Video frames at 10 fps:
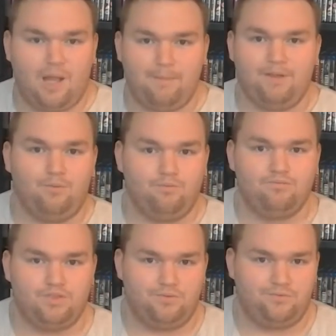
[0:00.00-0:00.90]
I mean,
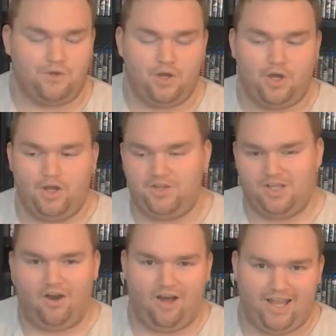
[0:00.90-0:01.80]
the fur,
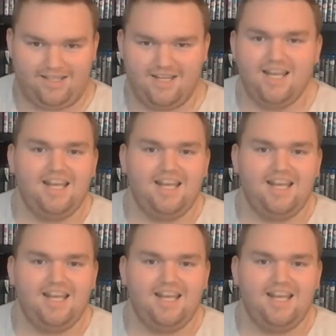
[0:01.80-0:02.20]
the eyes,